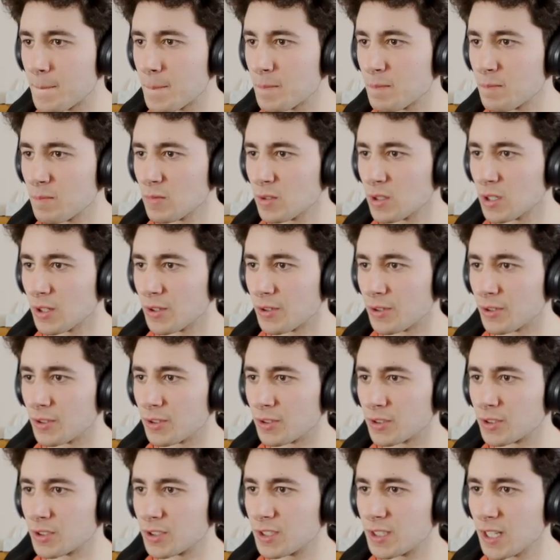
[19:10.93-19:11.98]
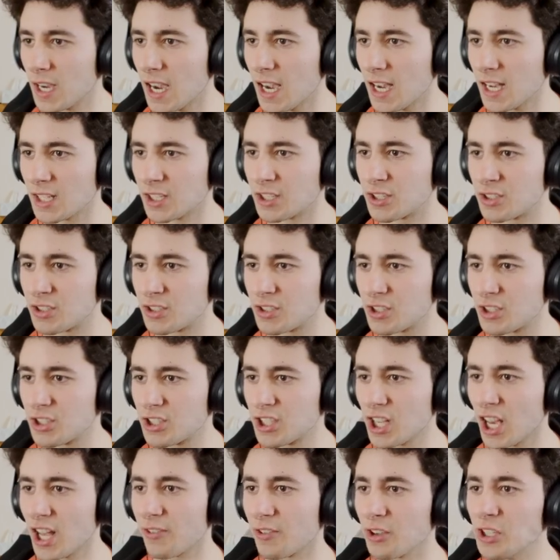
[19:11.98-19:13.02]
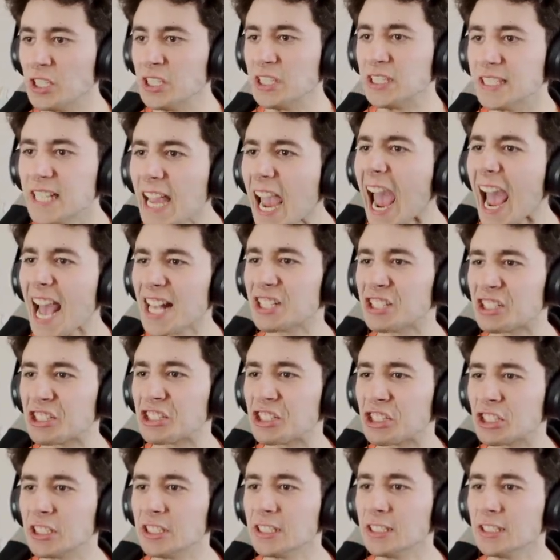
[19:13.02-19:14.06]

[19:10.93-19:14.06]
Mother God, son of a. Yes!